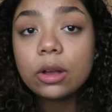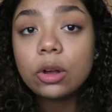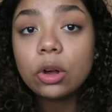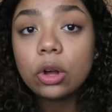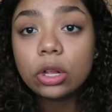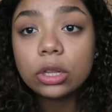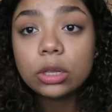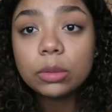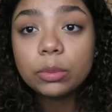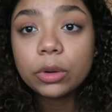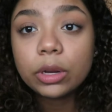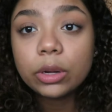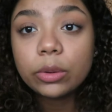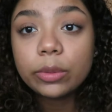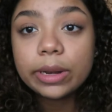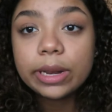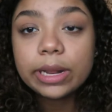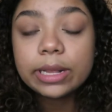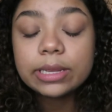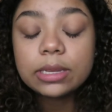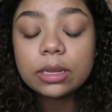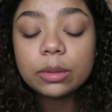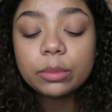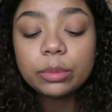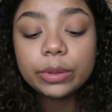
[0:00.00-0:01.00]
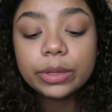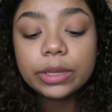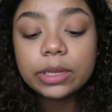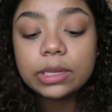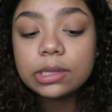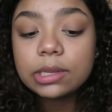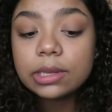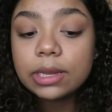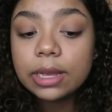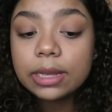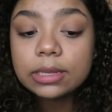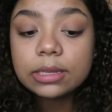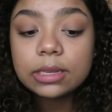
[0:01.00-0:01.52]
I called them right away and I said,
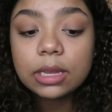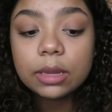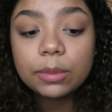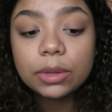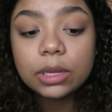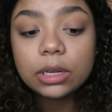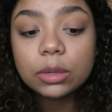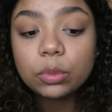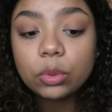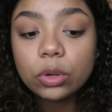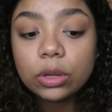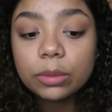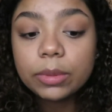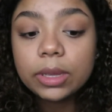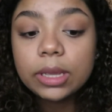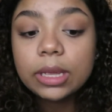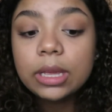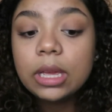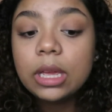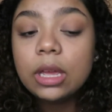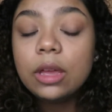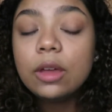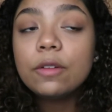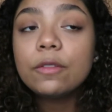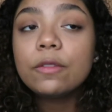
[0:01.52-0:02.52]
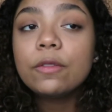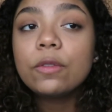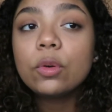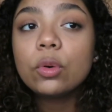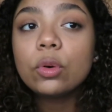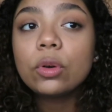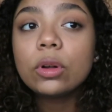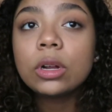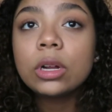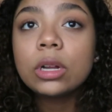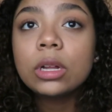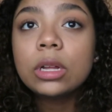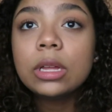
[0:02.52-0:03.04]
please, yes, give me an appointment
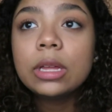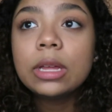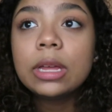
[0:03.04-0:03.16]
for,